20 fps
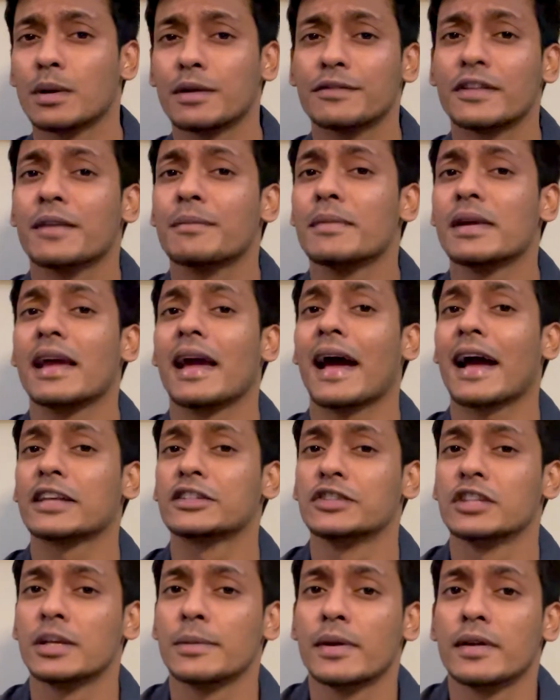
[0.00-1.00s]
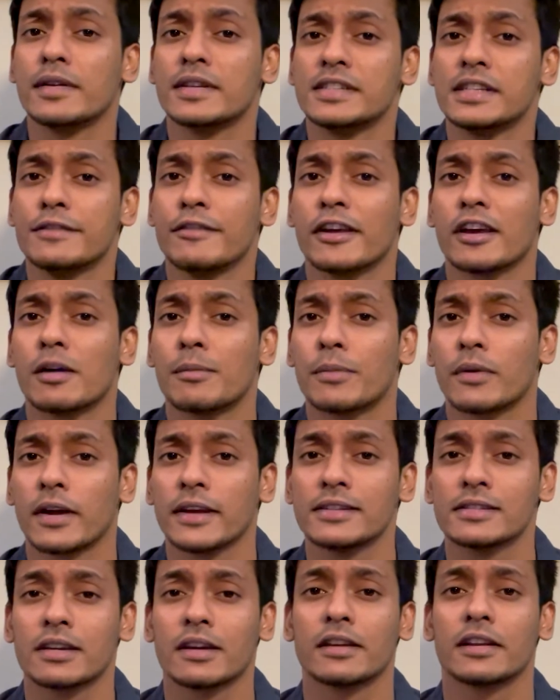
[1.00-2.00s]
of them may actually be receiving a
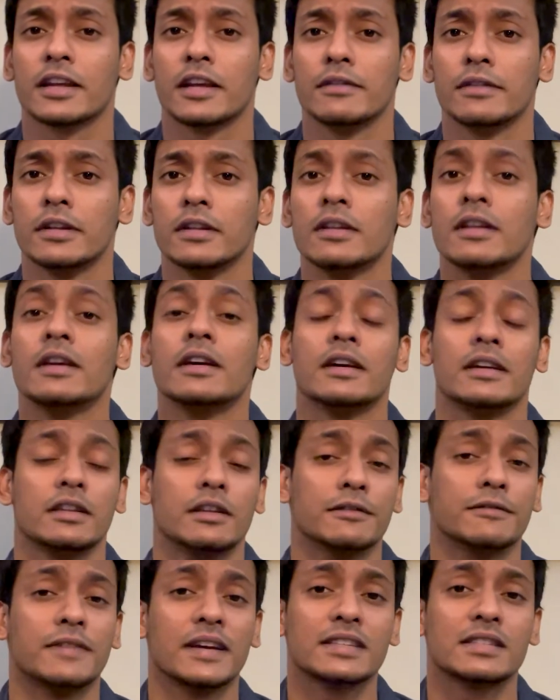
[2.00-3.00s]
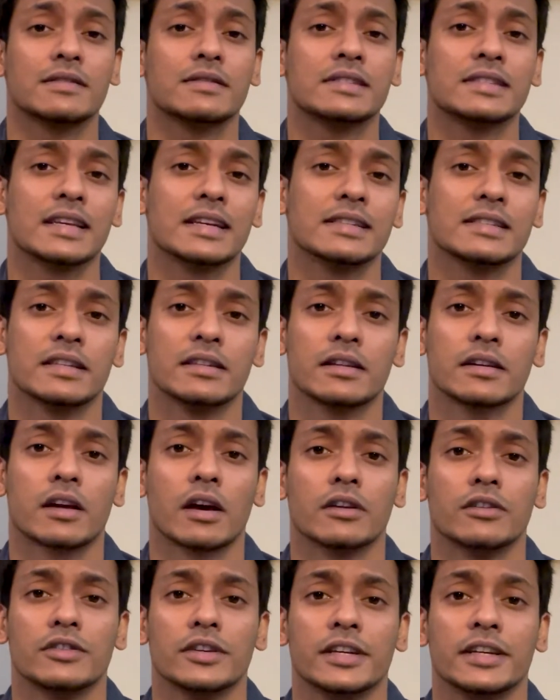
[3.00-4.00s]
price cut given the festive sales in the
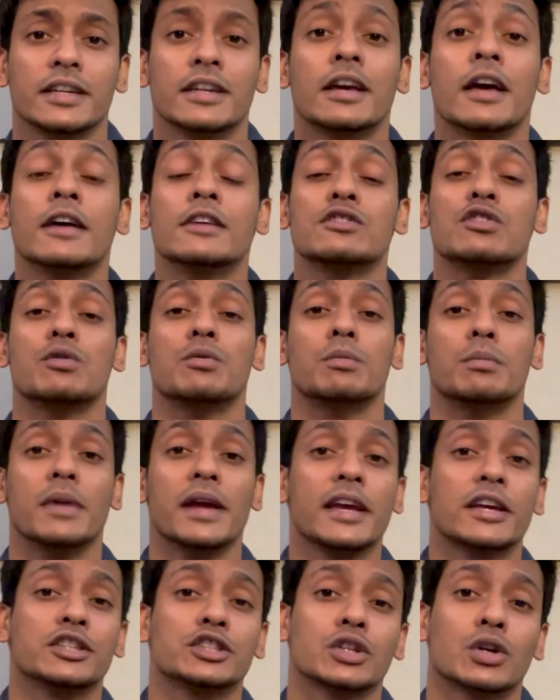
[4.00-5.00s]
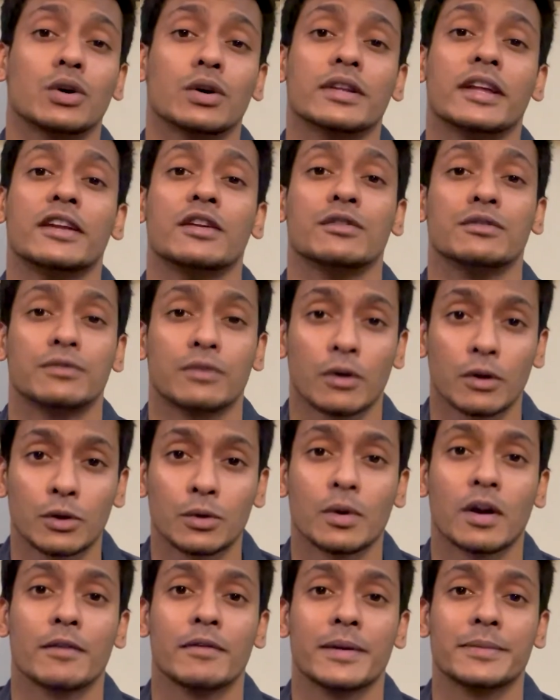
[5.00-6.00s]
country. So make sure that you
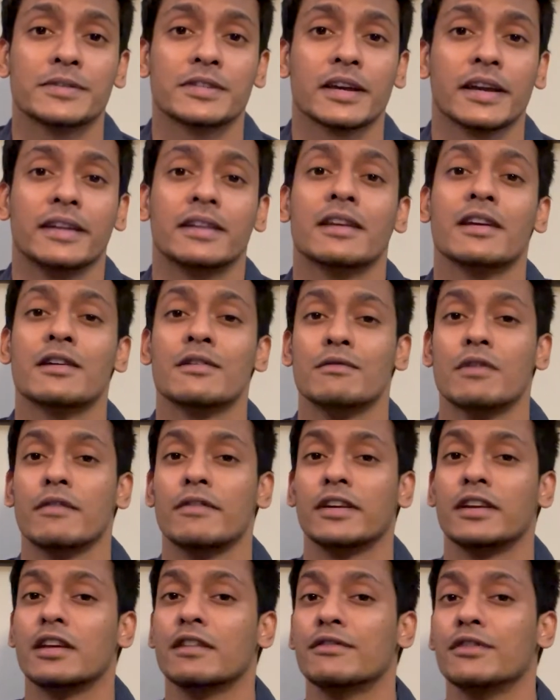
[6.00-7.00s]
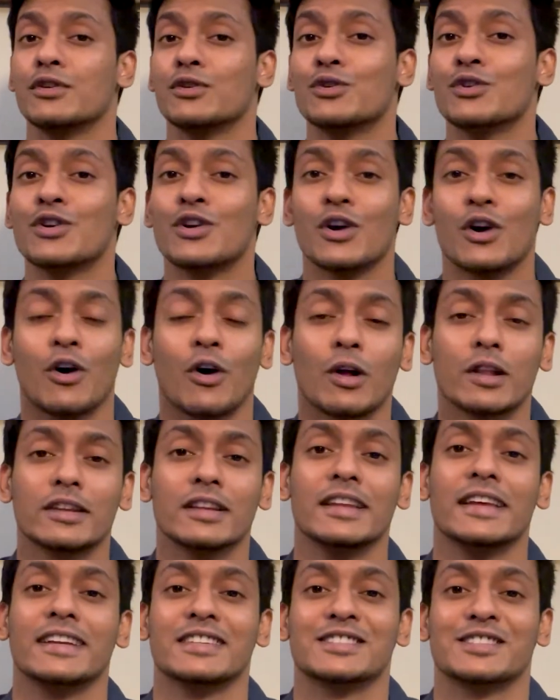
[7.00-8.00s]
follow our website where we give you all the
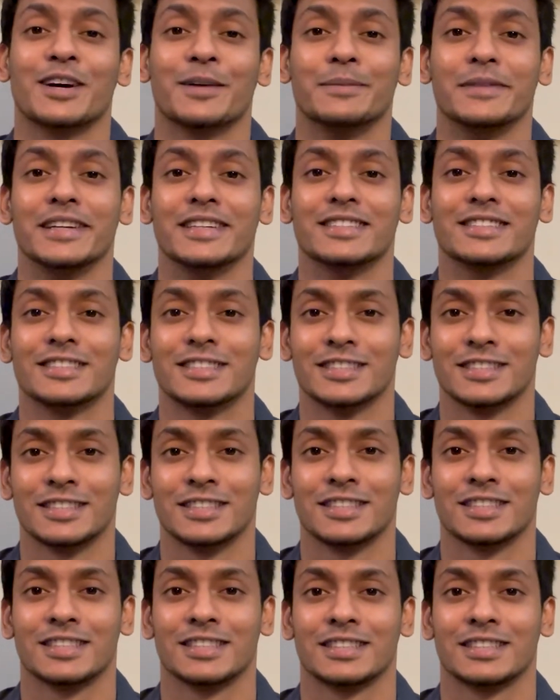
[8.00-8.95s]
latest updates.